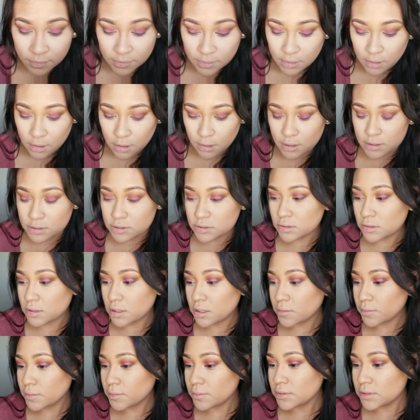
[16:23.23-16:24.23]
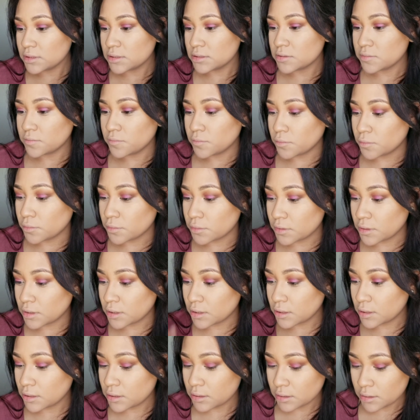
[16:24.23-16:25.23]
Alright, so now it's for
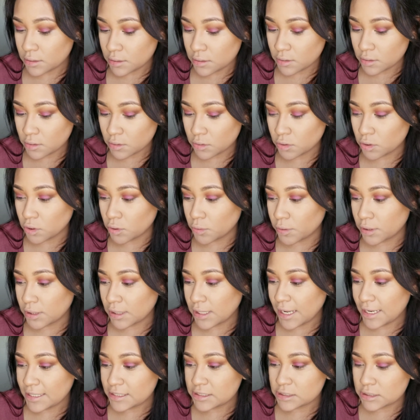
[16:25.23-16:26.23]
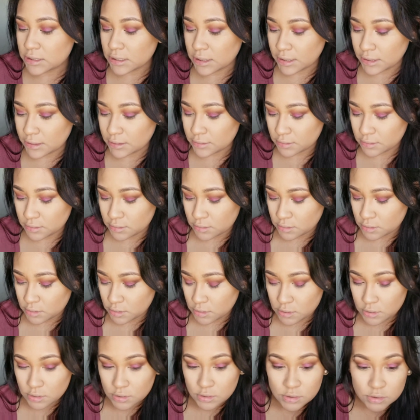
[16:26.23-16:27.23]
the lower lash line.
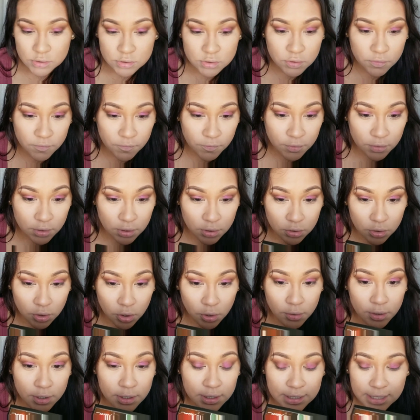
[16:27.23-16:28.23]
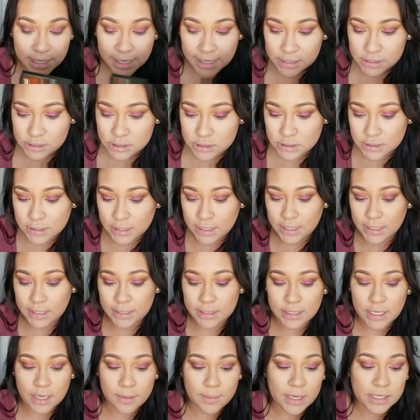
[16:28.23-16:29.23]
So for the lower lash line,
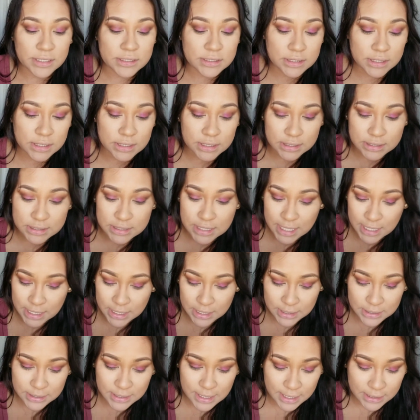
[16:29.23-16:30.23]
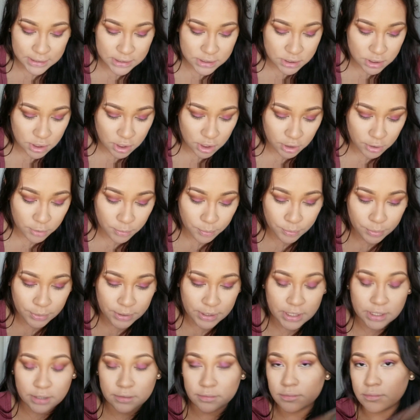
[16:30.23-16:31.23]
I'm actually going to take that dark
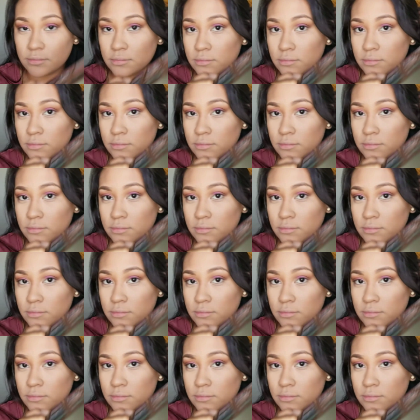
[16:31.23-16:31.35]
brown